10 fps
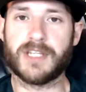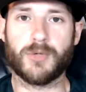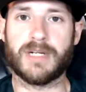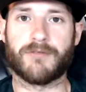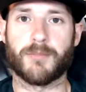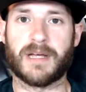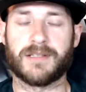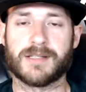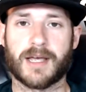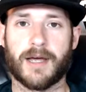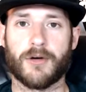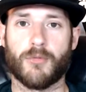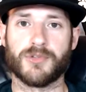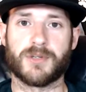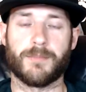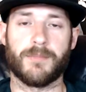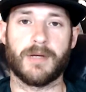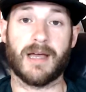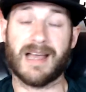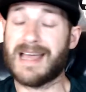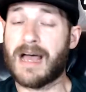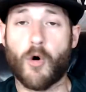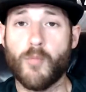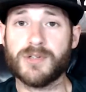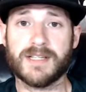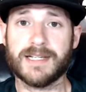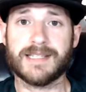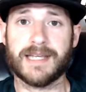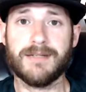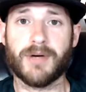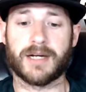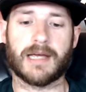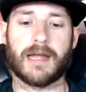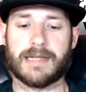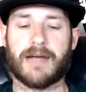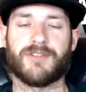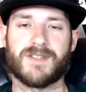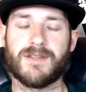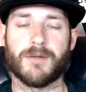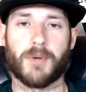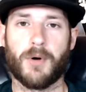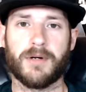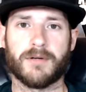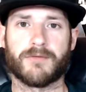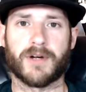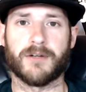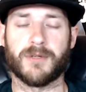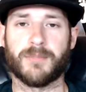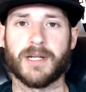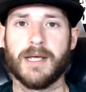you would ever bet this guy almost against anybody. I'd have to see the opponent in front of me, but